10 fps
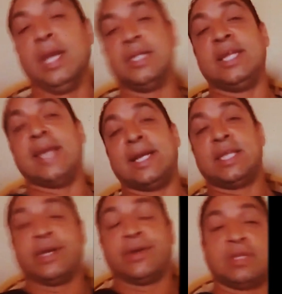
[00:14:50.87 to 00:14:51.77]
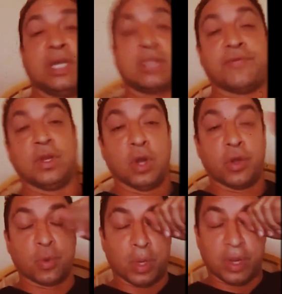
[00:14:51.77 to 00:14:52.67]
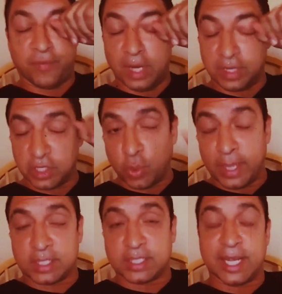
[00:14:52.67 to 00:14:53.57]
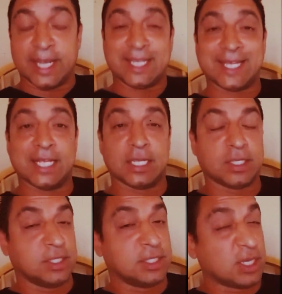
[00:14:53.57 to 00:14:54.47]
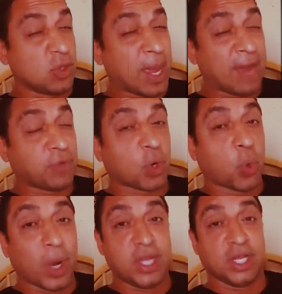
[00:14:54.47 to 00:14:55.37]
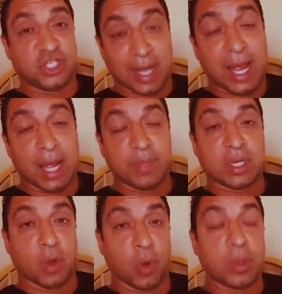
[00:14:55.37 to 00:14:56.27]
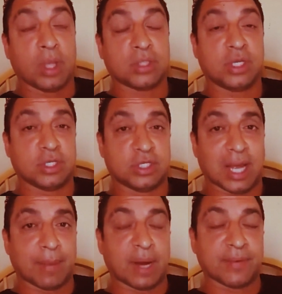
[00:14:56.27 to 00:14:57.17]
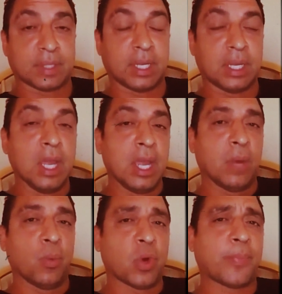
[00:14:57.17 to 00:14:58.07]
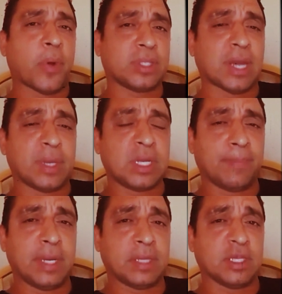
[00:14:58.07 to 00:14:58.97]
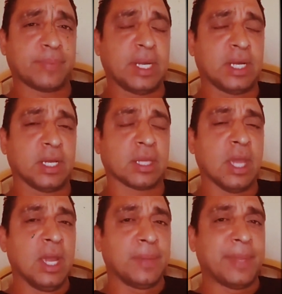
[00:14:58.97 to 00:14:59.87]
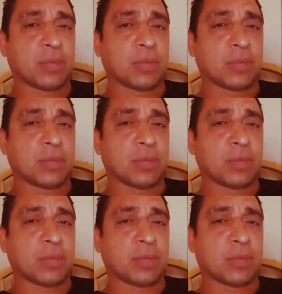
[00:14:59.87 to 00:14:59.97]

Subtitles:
the idea is this: if you listen to what he said that you don't have to quit your job. You can hold on to your job, obviously, and work part time on your business, because that's